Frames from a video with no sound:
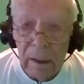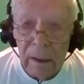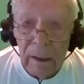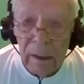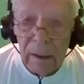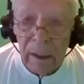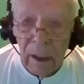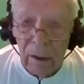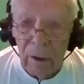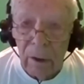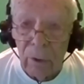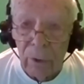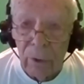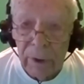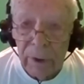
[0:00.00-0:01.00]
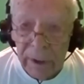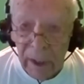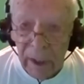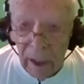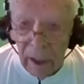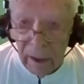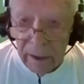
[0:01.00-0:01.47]
Tello
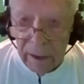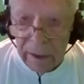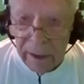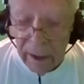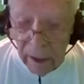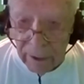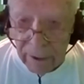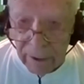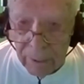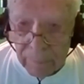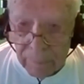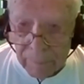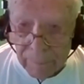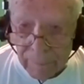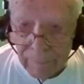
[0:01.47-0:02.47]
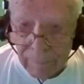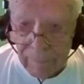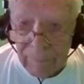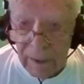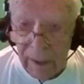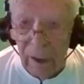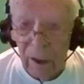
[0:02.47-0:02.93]
talent,
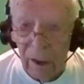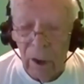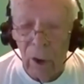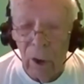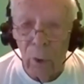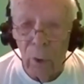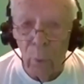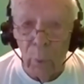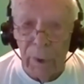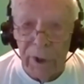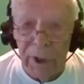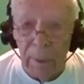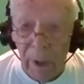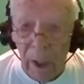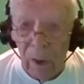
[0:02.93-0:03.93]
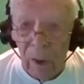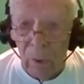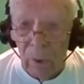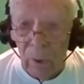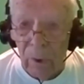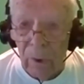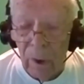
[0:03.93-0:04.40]
okay? With the
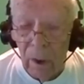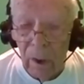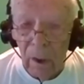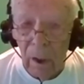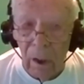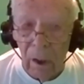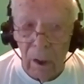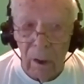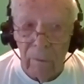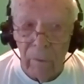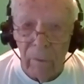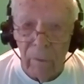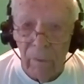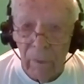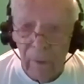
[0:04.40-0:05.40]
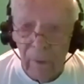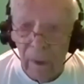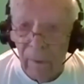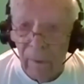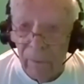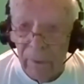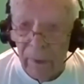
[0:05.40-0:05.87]
power of
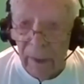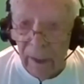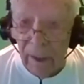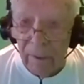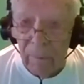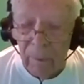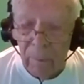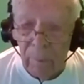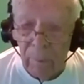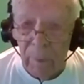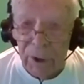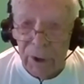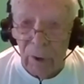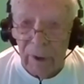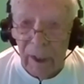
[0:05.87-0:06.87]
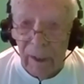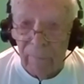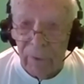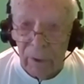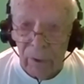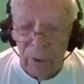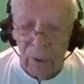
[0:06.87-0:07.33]
that, but you'll have
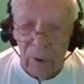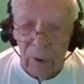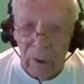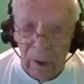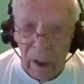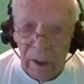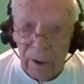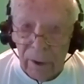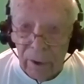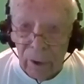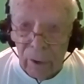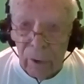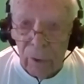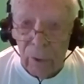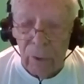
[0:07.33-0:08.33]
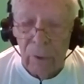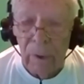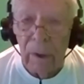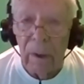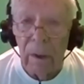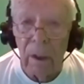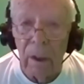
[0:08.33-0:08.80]
to learn a lot of new
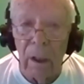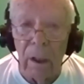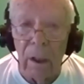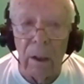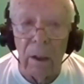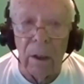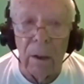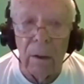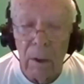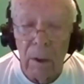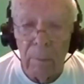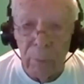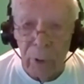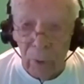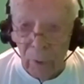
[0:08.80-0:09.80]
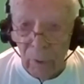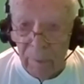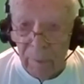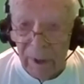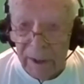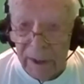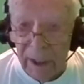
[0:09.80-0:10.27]
uh,
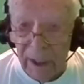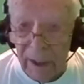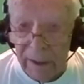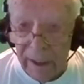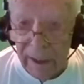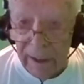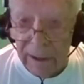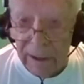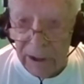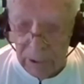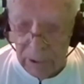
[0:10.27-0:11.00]
programming techniques